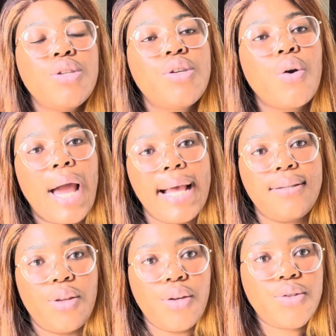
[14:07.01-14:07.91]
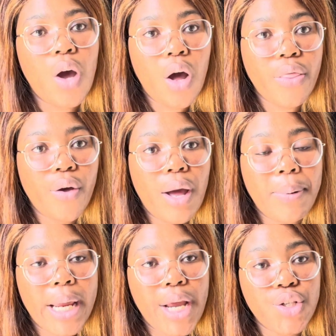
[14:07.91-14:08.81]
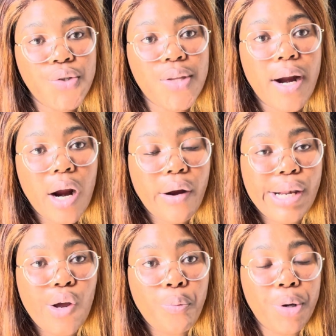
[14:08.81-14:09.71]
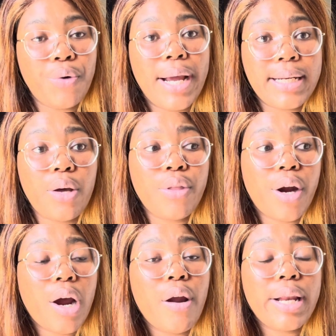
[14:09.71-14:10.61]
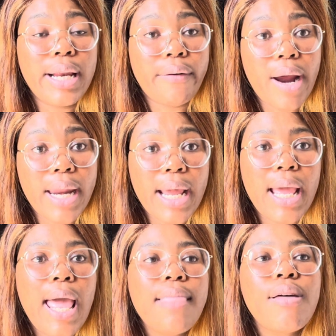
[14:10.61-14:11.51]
So guys, these are the applications that are currently open right now, that are currently running,